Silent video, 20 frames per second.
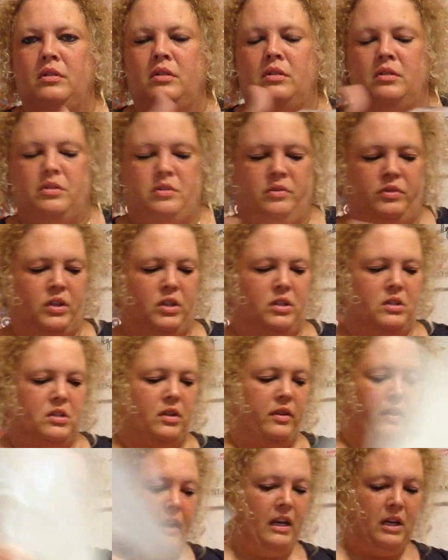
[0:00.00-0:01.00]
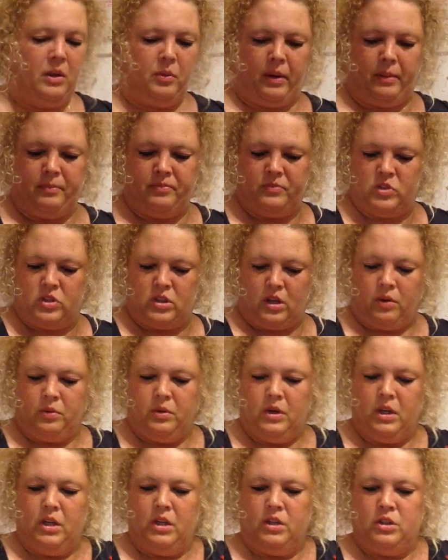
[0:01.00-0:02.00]
I don't know if you can tell that. Anyway, so
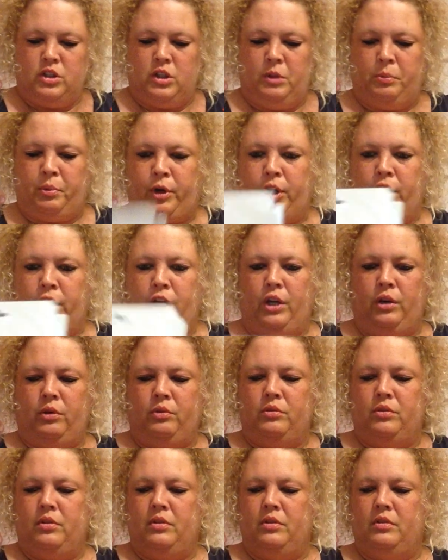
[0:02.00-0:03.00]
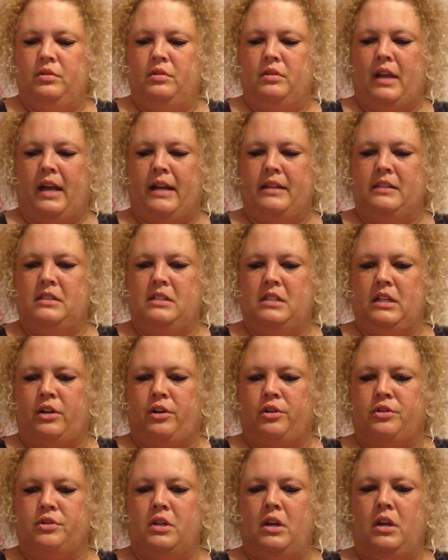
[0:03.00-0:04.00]
super cute, nice
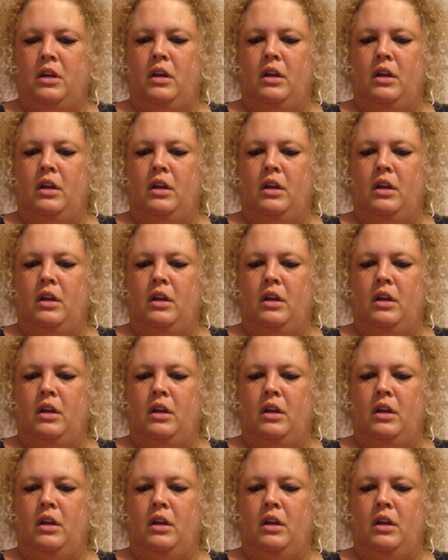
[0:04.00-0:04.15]
stickers.